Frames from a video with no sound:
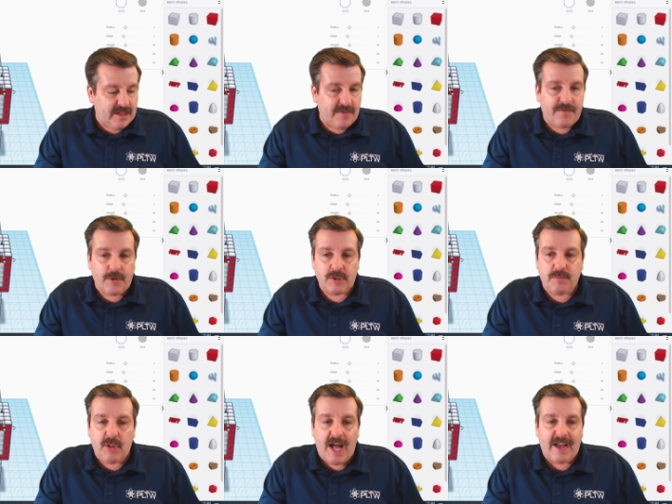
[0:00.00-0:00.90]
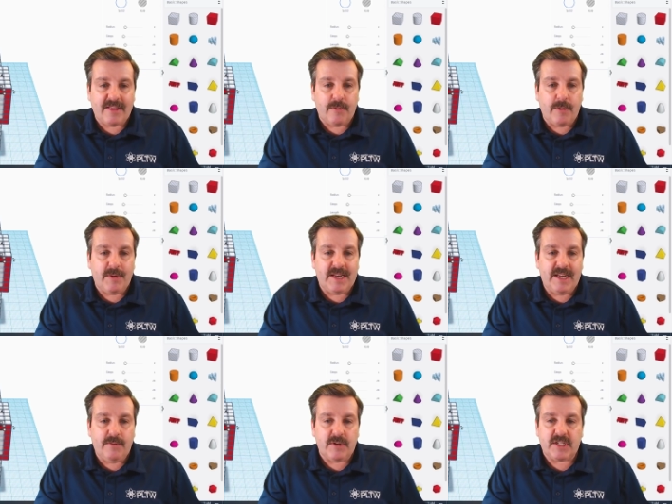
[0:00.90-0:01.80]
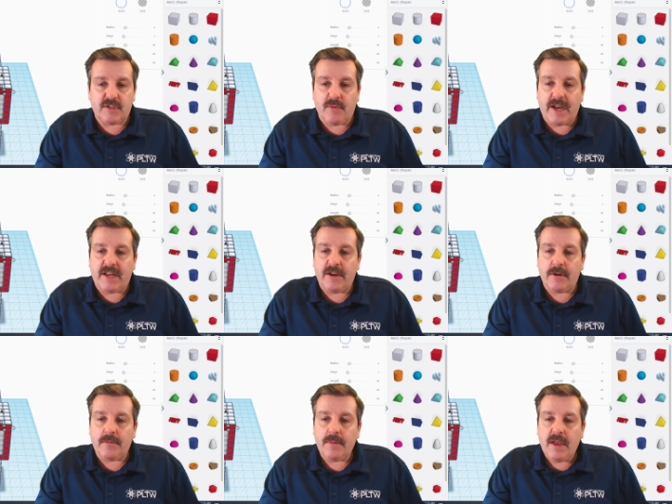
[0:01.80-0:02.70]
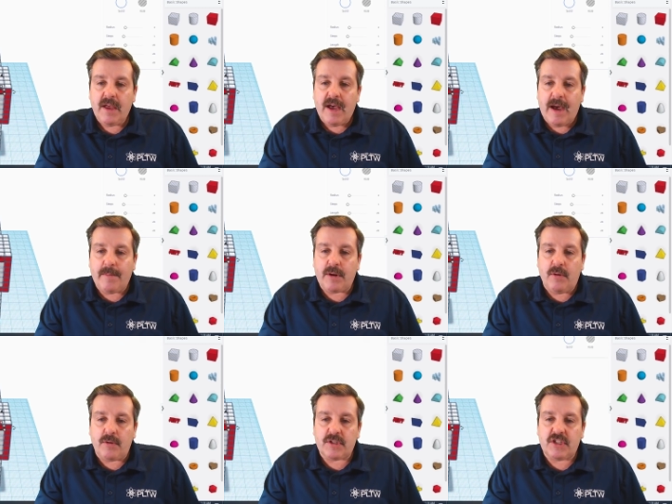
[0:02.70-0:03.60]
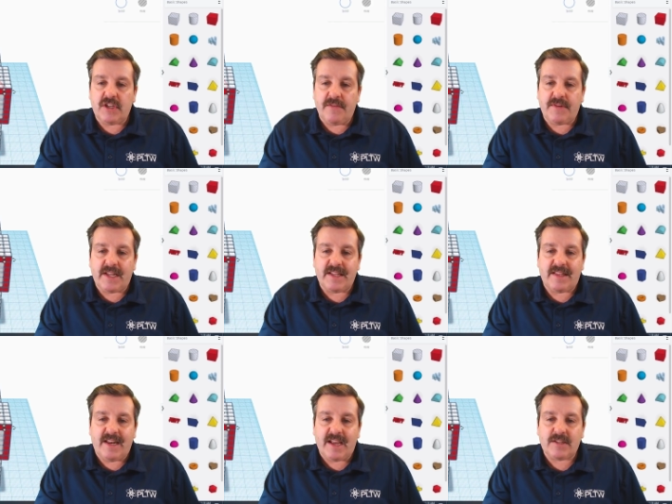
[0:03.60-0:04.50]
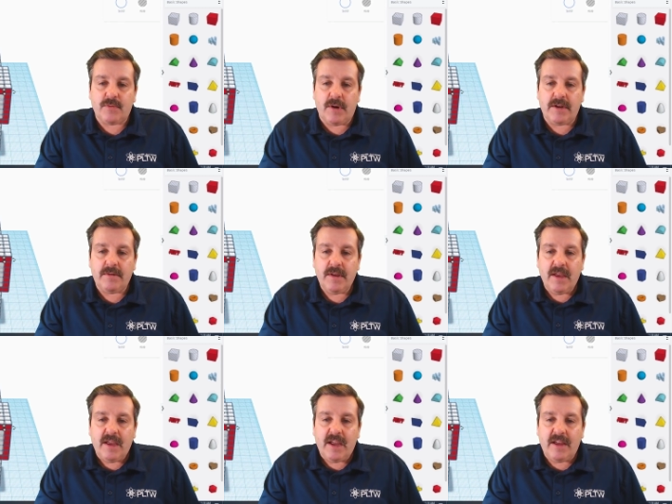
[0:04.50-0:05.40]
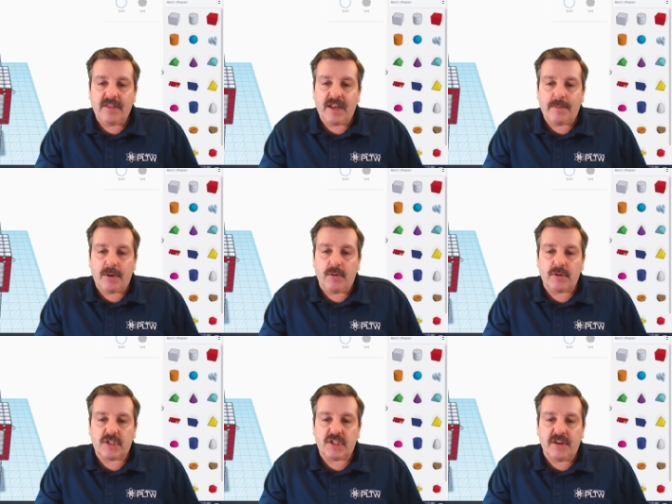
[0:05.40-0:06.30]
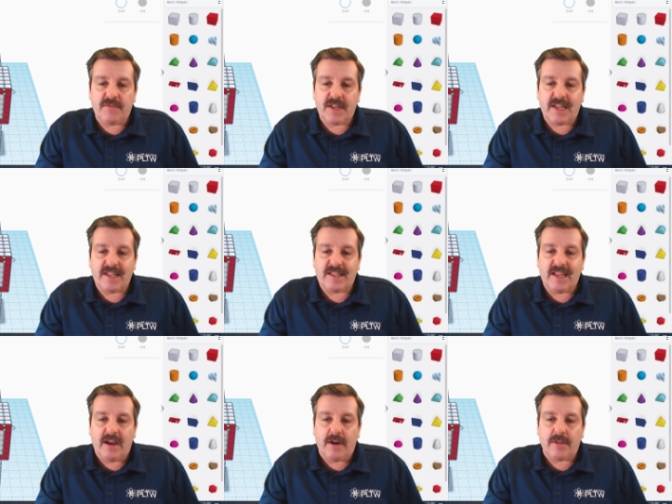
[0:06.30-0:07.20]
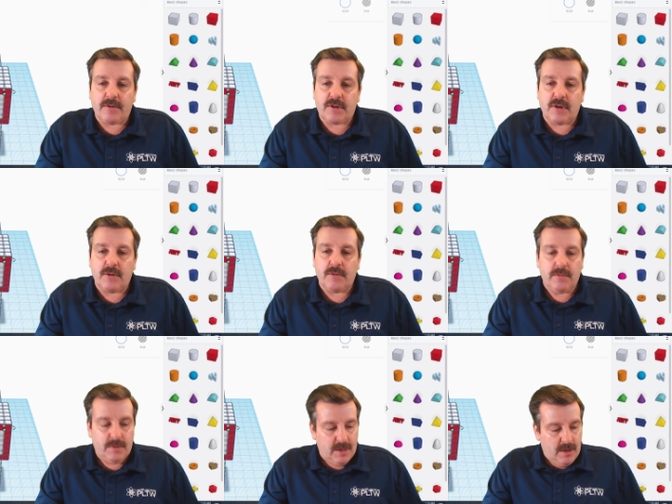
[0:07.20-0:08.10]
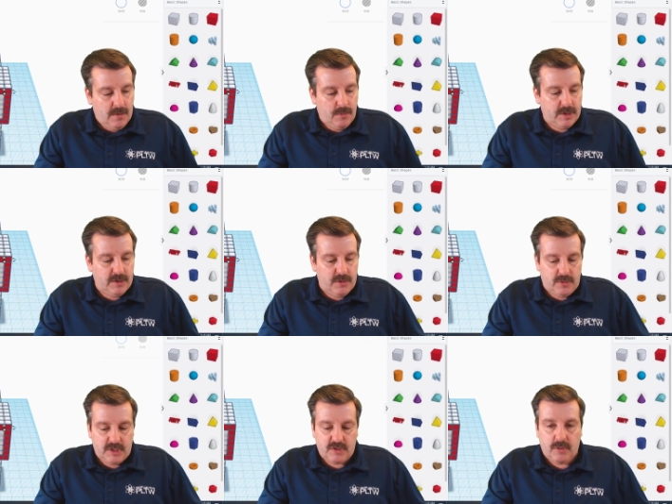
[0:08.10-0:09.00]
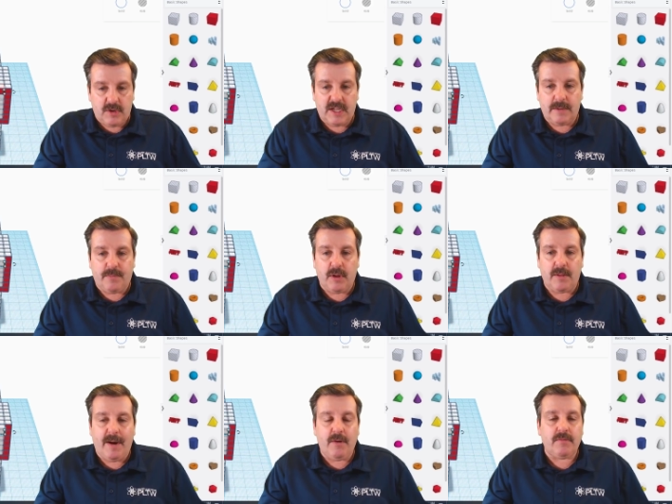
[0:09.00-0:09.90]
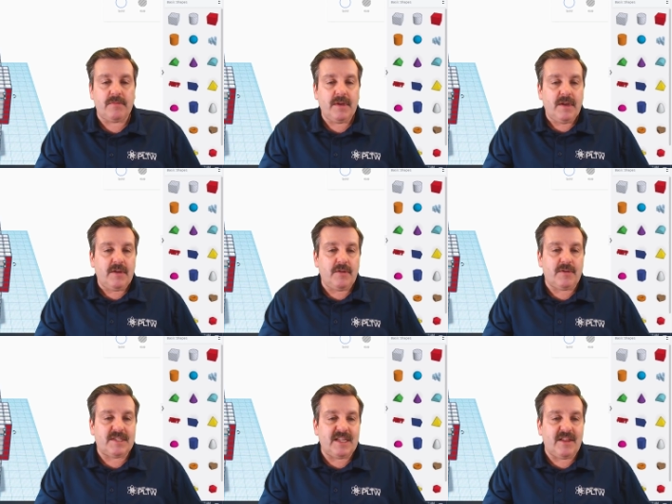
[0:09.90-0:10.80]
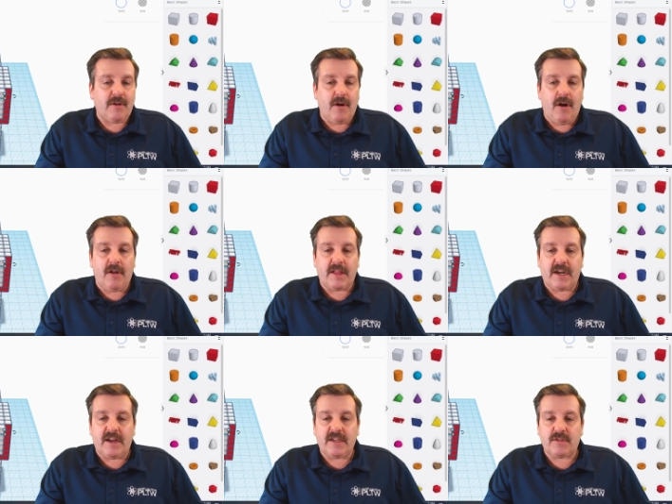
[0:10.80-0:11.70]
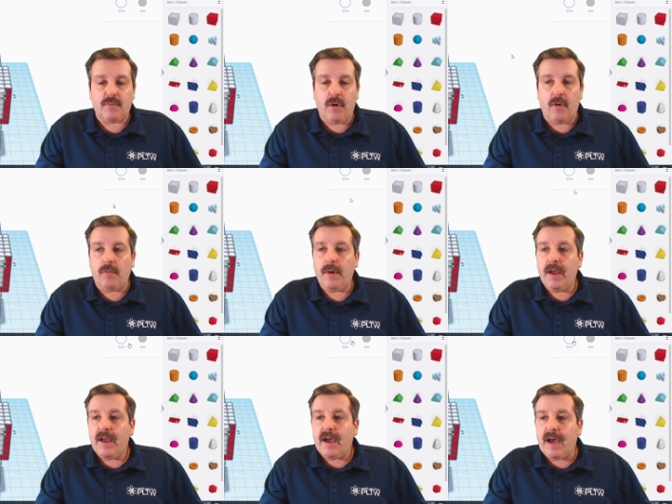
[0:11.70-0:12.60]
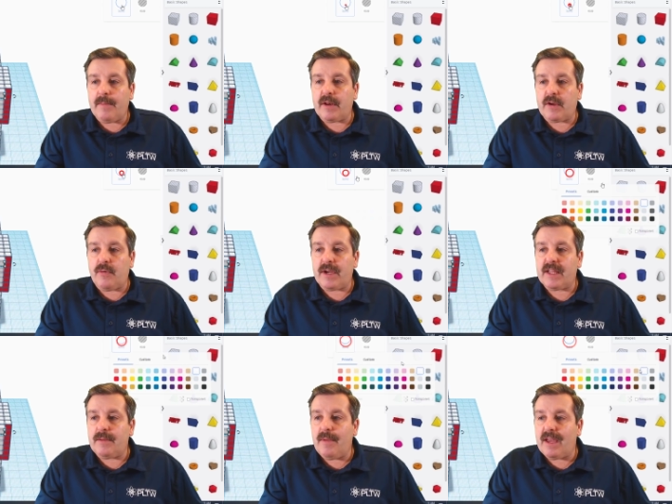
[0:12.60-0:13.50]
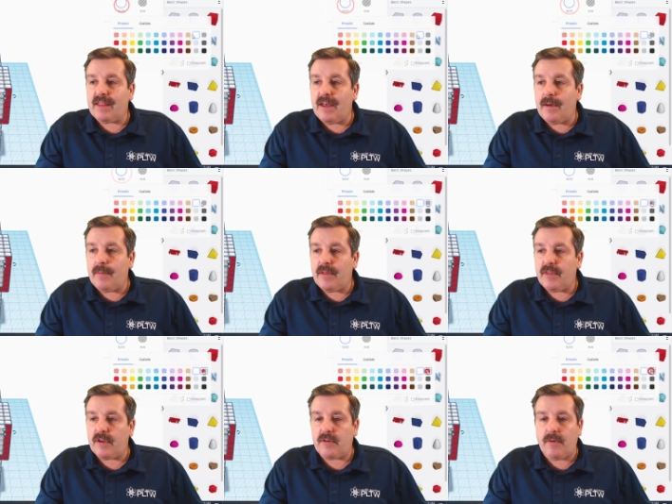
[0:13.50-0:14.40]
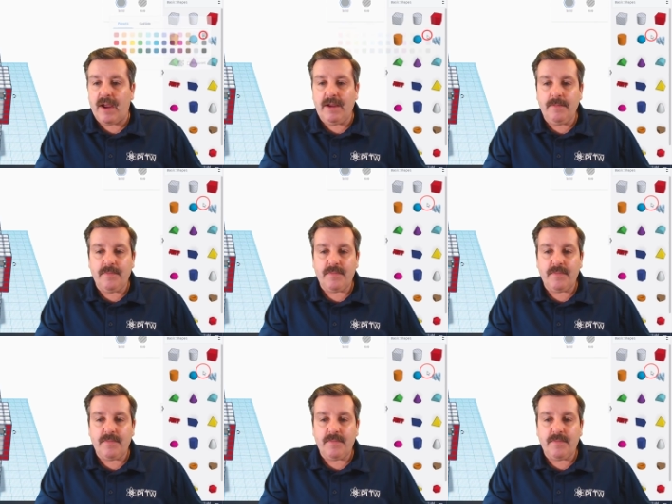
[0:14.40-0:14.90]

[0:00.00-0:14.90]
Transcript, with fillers: on the first block that we would need, which is right here. I'm going to hold shift and get the next one, and then I'm going to hold shift and get the other two. When you do control D and pull them out, you can see they're all in a nice row. I'm going to quickly make them the gray,